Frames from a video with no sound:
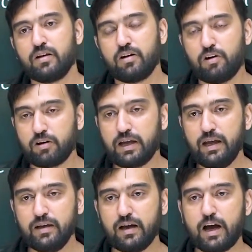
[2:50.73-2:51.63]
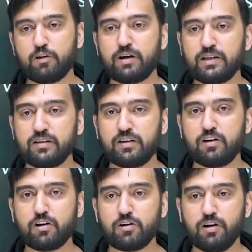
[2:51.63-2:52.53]
Okay. Are you getting the thing
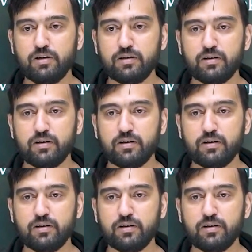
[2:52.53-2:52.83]
or not?